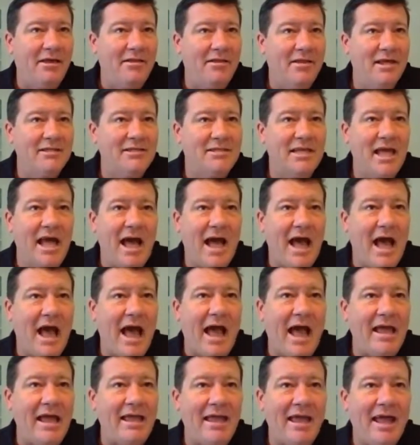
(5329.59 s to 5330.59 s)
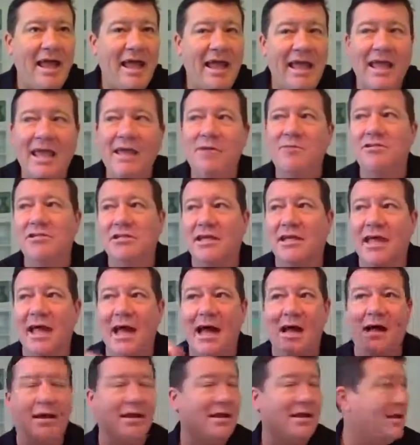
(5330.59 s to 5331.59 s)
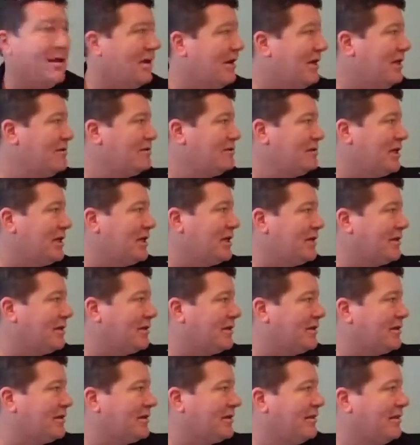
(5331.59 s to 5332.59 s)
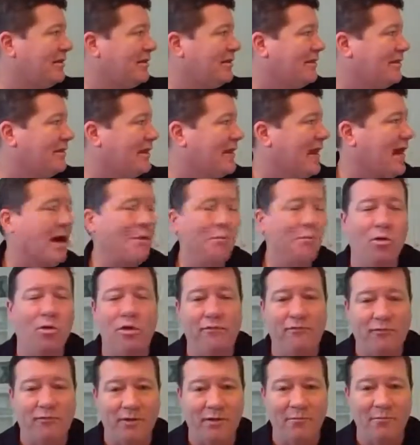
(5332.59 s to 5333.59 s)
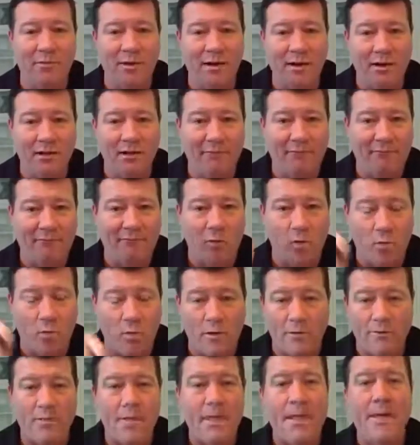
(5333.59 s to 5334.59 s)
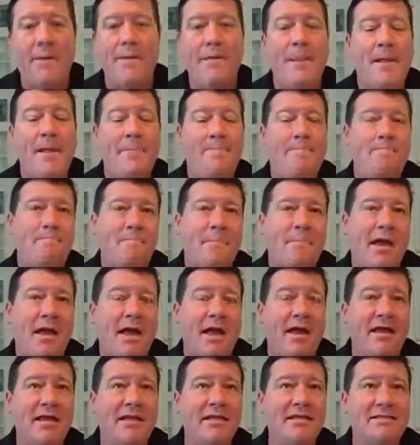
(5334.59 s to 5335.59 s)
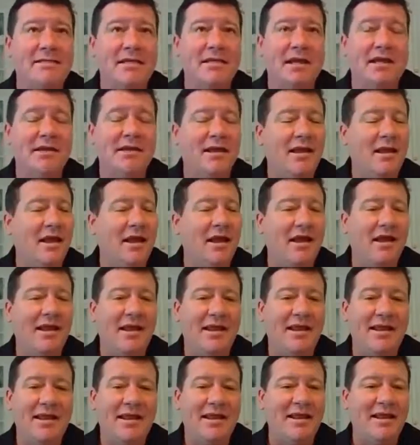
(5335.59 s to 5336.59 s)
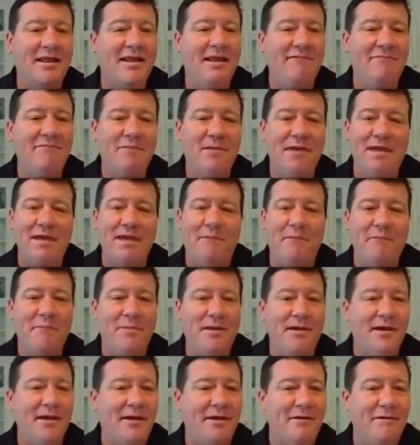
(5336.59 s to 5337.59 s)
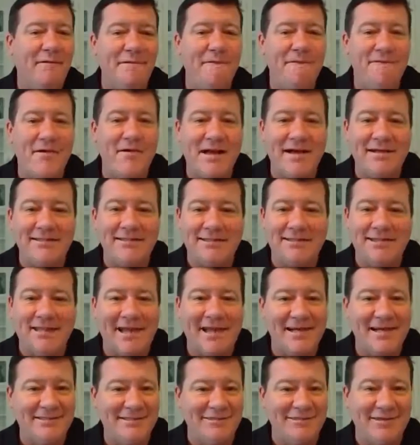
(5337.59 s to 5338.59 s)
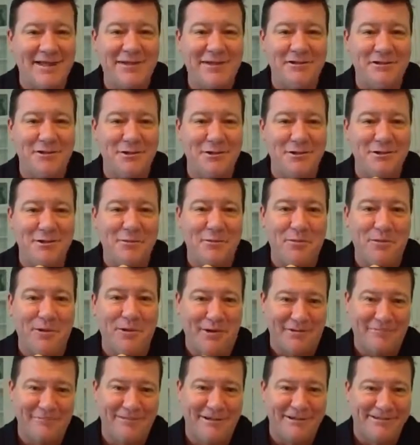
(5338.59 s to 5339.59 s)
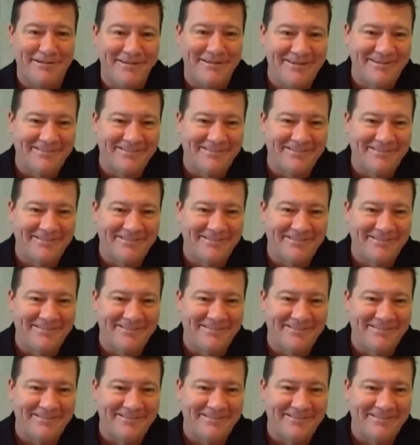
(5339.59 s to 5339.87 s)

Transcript: this guy, he was a cow, he was a cowboy from uh, Fort Worth, and he said, "Give me a big old fat slice of that juicy watermelon."